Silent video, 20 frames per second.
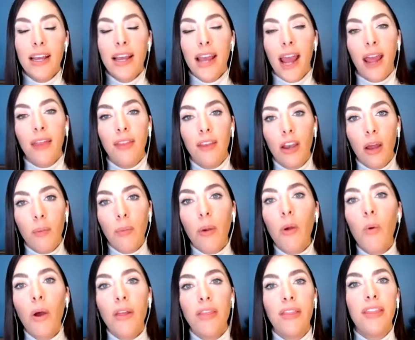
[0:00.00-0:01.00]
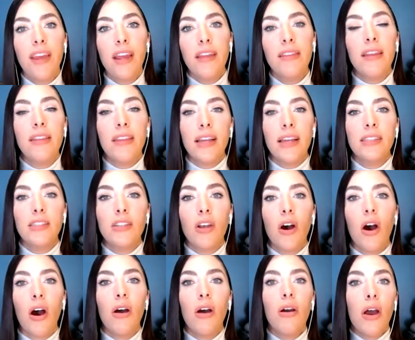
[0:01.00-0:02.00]
And the number one thing that they
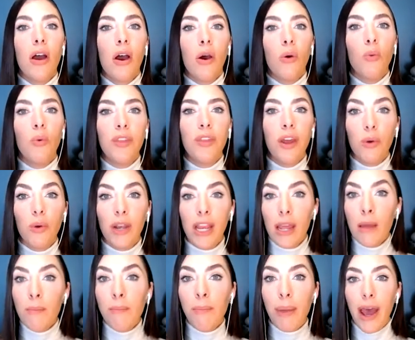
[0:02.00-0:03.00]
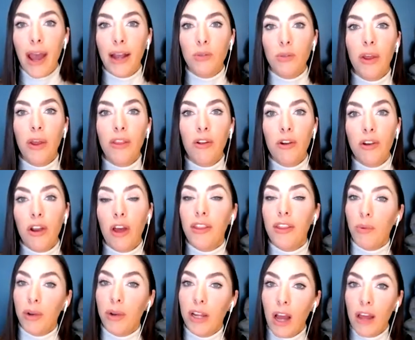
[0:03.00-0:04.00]
saw that would impact whether or not they
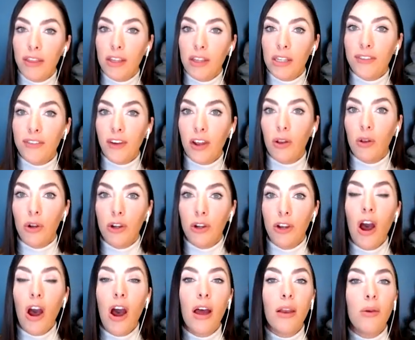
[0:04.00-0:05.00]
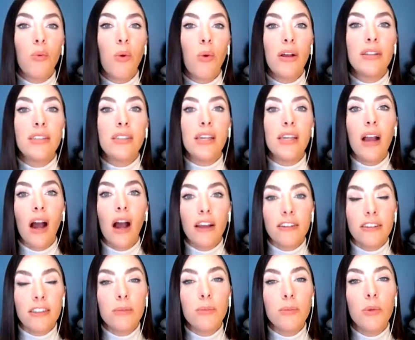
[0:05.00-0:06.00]
would cut this funnel or not was the
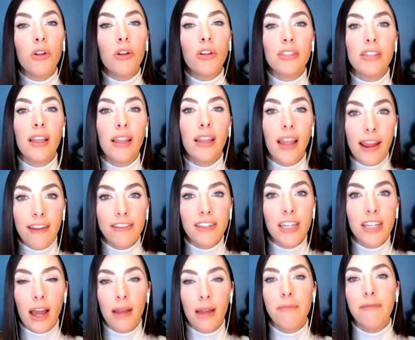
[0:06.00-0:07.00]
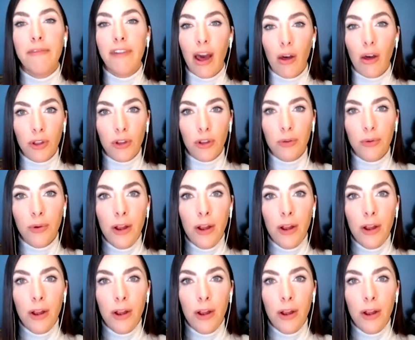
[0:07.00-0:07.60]
customer's lifetime value